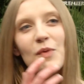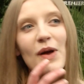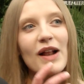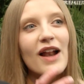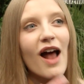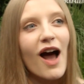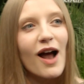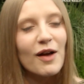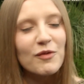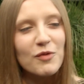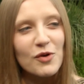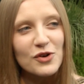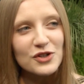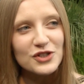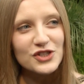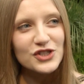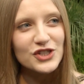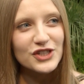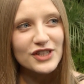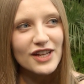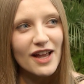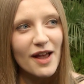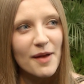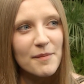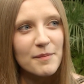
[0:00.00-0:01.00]
Well, I
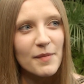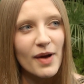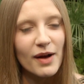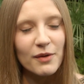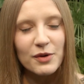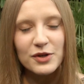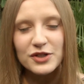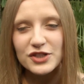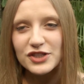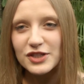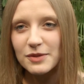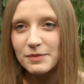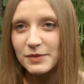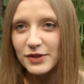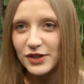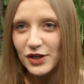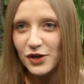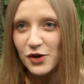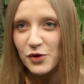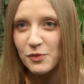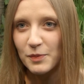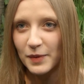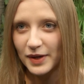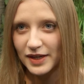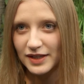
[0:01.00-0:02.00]
watched some
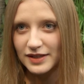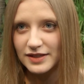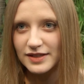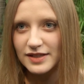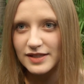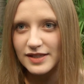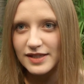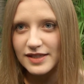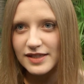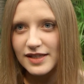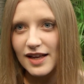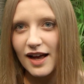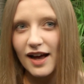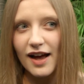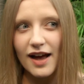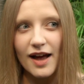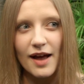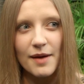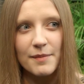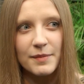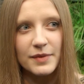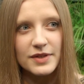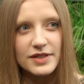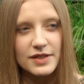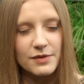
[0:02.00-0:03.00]
humans,
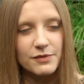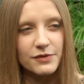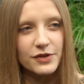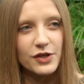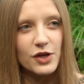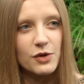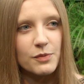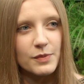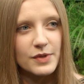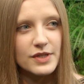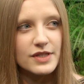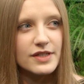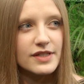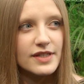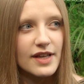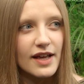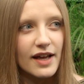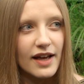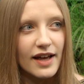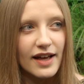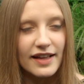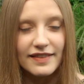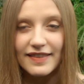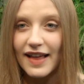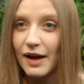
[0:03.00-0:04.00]
and
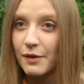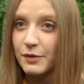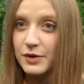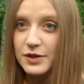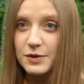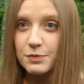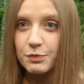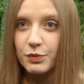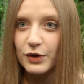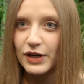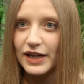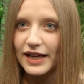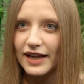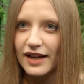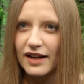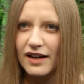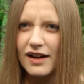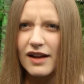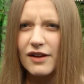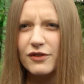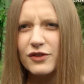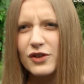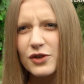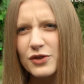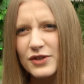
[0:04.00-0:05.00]
that was
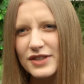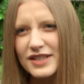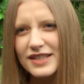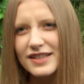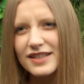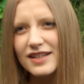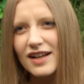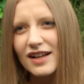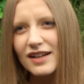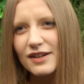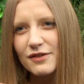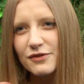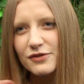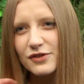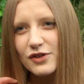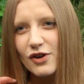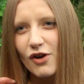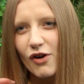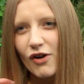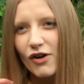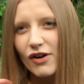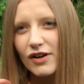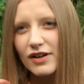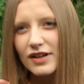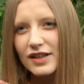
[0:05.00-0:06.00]
brilliant. Of course, it's kind of
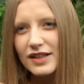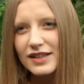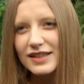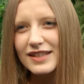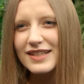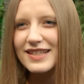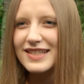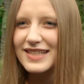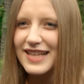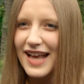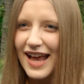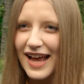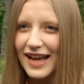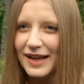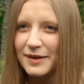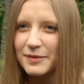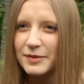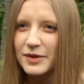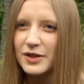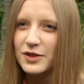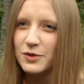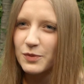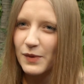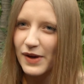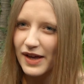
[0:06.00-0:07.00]
not the same
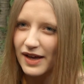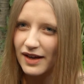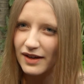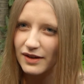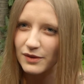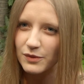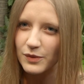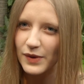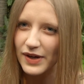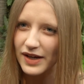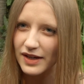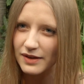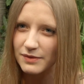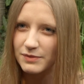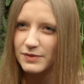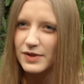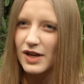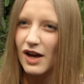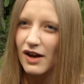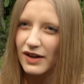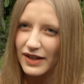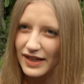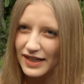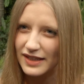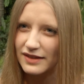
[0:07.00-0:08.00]
because we're
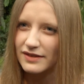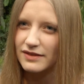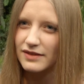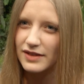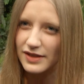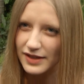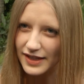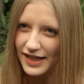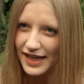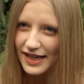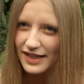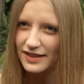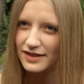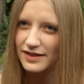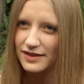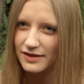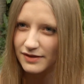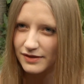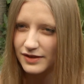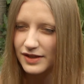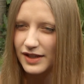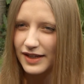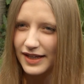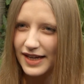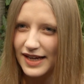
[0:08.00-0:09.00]
targeting the
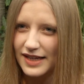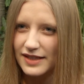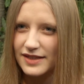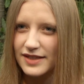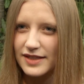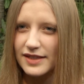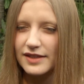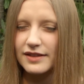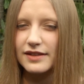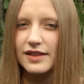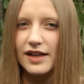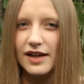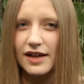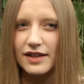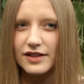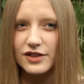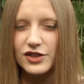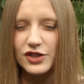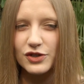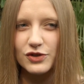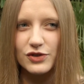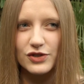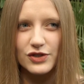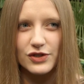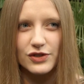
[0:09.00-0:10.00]
kids and the
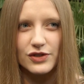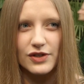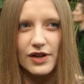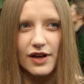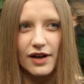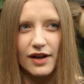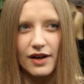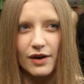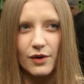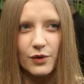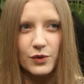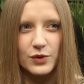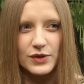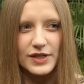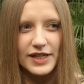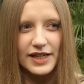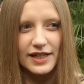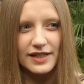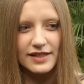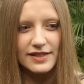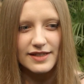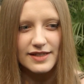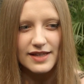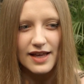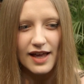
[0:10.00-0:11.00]
children's
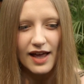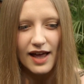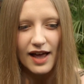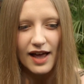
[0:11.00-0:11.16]
audience,